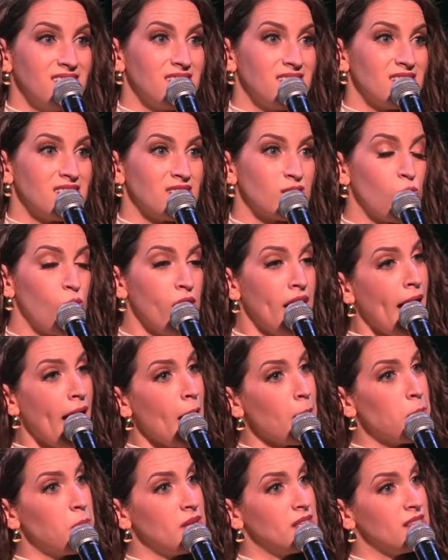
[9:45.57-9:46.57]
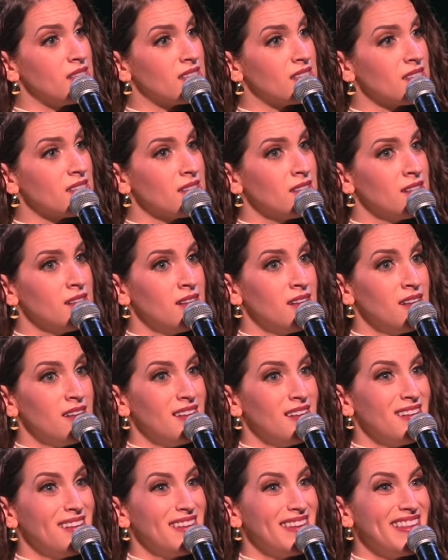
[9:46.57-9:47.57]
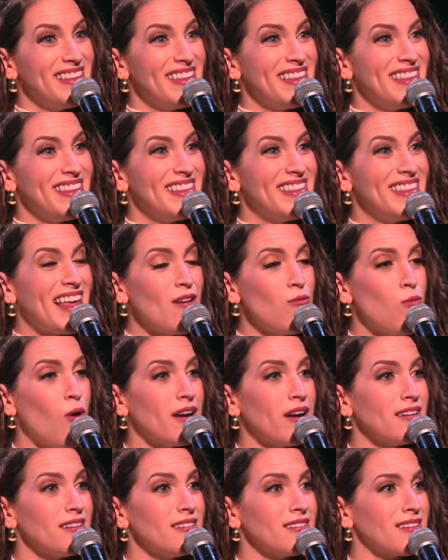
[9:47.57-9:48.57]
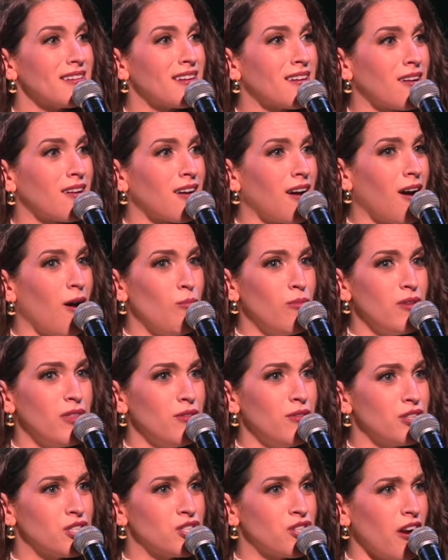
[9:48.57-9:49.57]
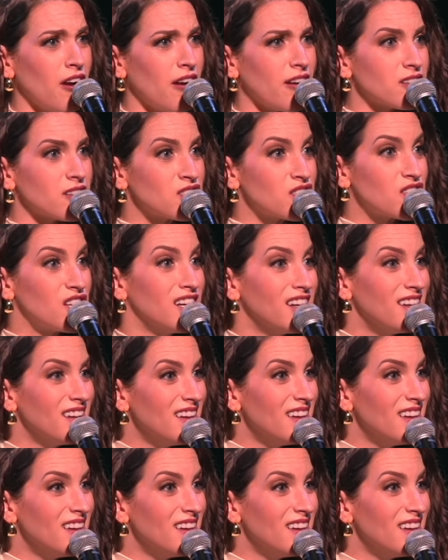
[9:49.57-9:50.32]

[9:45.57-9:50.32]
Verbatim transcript: So what happens? They want to come with you to church.